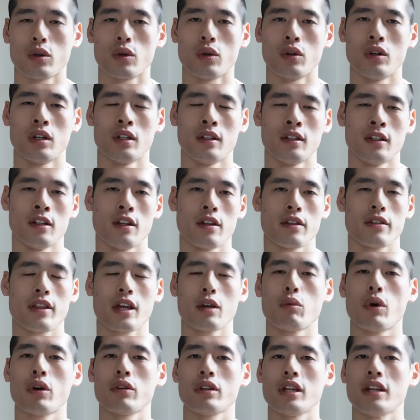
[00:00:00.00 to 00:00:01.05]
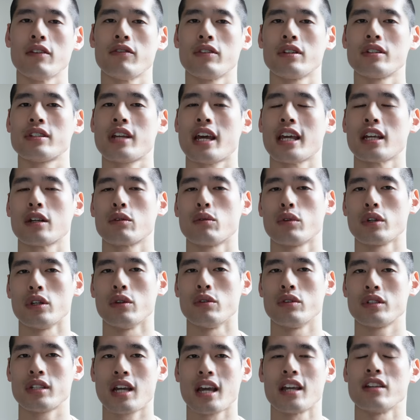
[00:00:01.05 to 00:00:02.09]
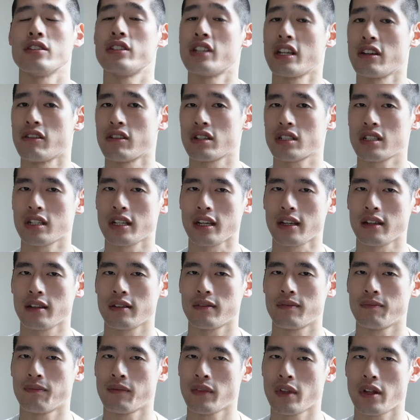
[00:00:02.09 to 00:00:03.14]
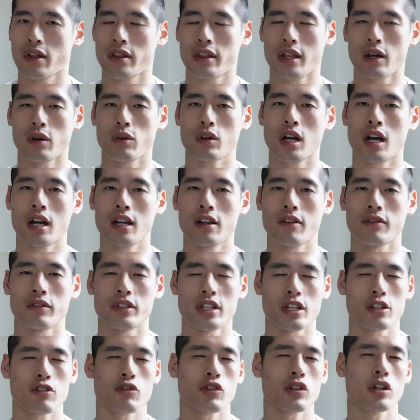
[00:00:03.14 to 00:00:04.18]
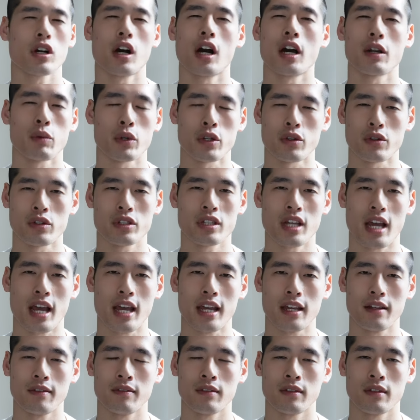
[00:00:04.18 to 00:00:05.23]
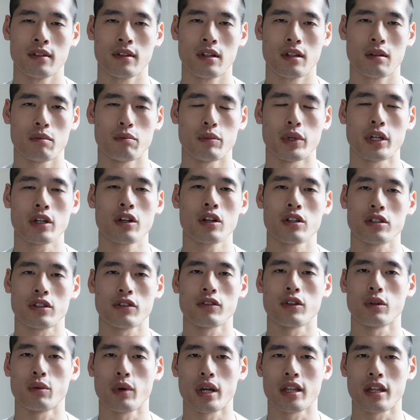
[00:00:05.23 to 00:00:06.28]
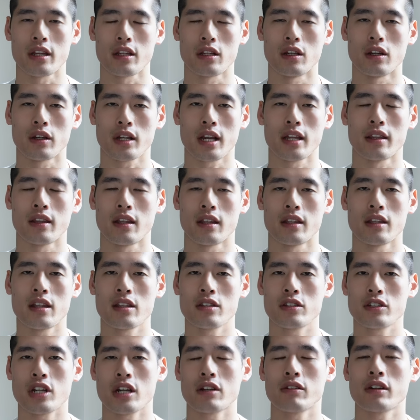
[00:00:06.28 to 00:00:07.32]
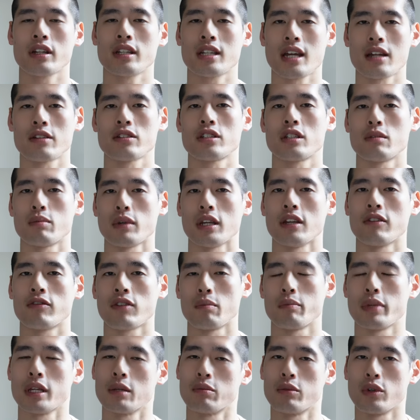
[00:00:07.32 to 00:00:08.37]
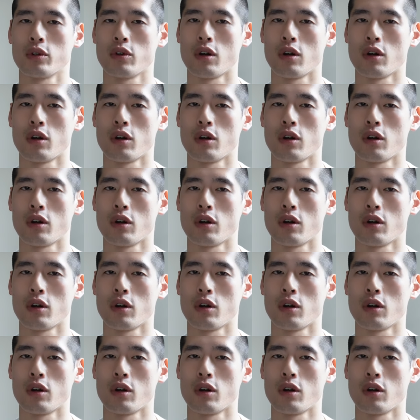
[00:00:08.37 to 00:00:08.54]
or they won't even take what you say seriously. They'll kind of disregard what you say because of the way that you look. And this generally tends to be from people